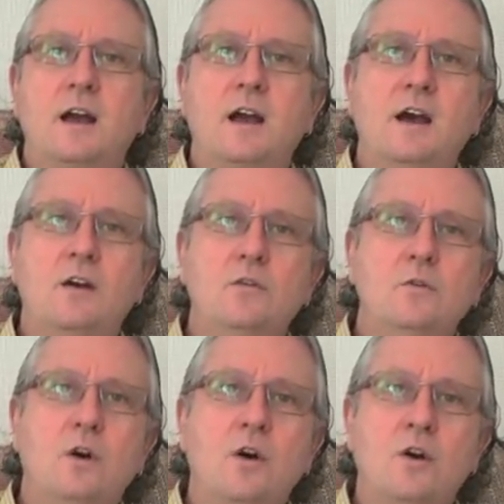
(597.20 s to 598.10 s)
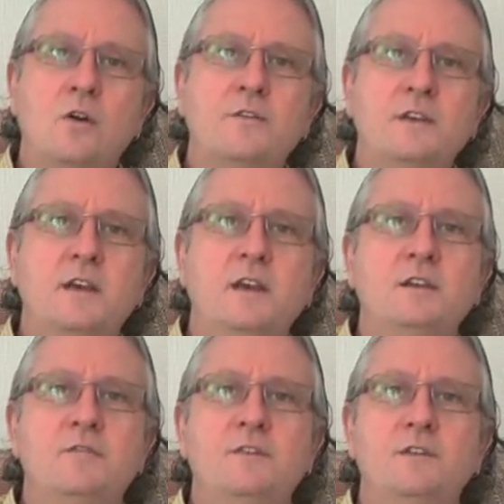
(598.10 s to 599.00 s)
How are the
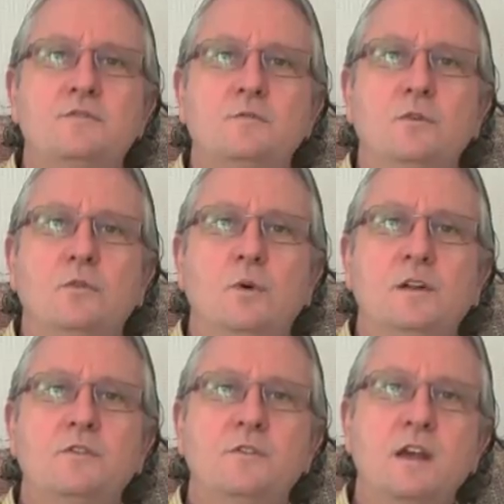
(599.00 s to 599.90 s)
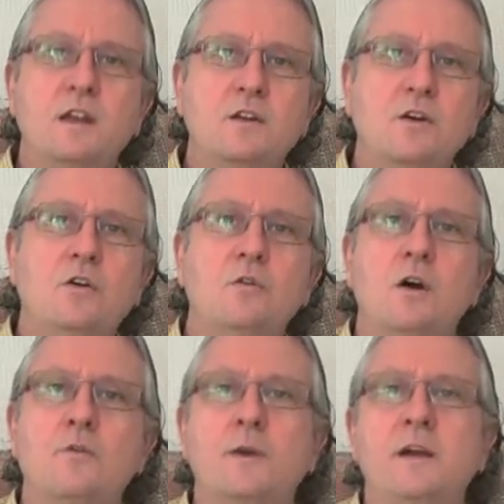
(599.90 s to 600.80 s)
individual? What do they know
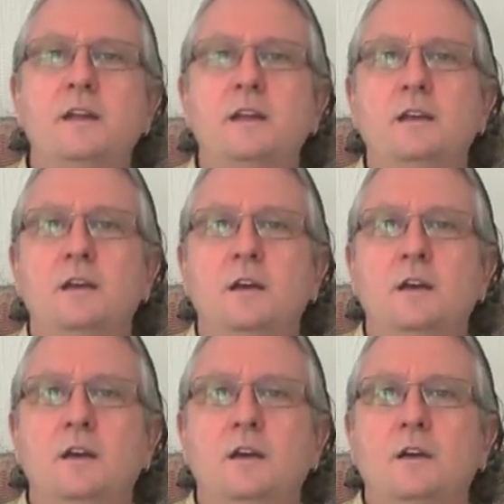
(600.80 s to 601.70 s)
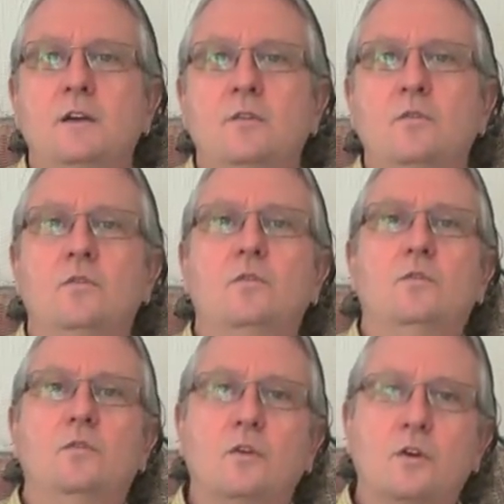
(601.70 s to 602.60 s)
already?
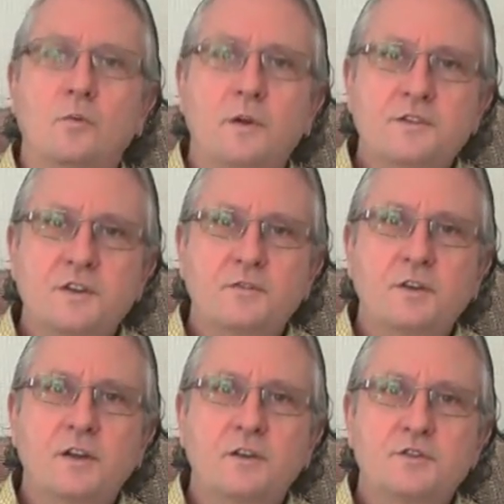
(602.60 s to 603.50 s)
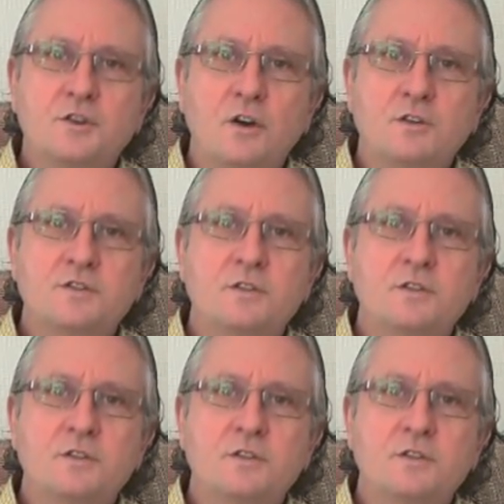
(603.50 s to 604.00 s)
Are we just going to charge